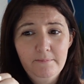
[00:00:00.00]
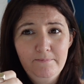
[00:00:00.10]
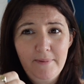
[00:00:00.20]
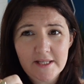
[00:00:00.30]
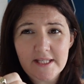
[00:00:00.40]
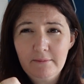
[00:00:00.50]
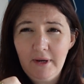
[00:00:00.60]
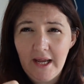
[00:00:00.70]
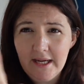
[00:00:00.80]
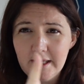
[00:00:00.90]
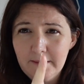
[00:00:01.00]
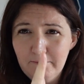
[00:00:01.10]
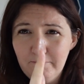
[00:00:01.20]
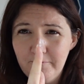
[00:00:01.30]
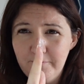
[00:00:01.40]
like
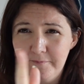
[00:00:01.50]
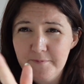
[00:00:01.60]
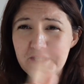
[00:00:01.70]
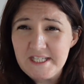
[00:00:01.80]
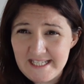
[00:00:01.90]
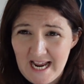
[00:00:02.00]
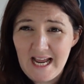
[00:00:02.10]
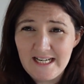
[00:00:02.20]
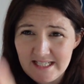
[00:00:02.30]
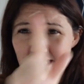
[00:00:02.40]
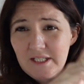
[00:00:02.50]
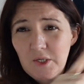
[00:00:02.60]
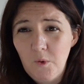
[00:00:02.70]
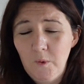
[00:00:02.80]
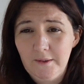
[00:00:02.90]
standard
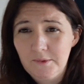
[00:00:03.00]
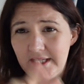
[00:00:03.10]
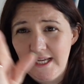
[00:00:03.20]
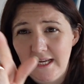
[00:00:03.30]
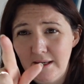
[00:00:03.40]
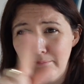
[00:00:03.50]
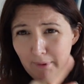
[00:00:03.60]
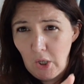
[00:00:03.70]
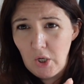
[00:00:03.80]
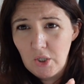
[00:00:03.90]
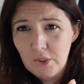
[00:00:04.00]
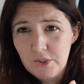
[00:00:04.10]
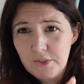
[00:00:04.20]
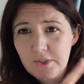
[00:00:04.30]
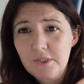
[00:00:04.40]
quilting
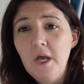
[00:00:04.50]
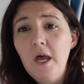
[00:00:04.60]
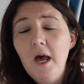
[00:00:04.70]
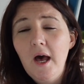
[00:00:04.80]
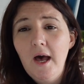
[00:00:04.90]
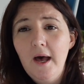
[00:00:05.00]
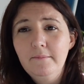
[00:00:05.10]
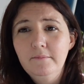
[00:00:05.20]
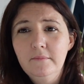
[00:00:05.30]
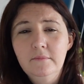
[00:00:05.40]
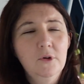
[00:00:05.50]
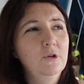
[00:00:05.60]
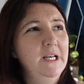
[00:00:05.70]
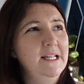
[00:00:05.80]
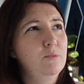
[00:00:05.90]
blocks,
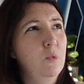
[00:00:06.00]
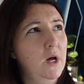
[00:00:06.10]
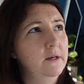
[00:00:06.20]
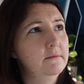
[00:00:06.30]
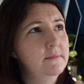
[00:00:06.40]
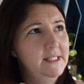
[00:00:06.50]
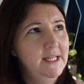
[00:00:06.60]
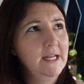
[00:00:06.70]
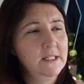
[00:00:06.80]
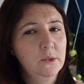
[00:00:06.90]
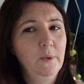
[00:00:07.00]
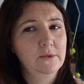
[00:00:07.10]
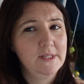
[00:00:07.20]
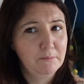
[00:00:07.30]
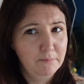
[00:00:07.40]
or at least one standard
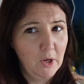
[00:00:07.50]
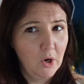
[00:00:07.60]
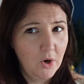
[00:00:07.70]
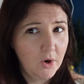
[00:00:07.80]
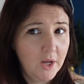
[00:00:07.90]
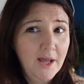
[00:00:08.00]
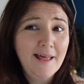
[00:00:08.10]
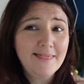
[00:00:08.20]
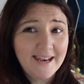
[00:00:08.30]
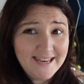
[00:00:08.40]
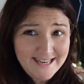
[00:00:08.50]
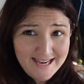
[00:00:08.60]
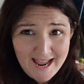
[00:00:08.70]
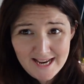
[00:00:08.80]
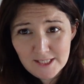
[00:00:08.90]
quilting block. The
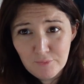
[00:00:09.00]
next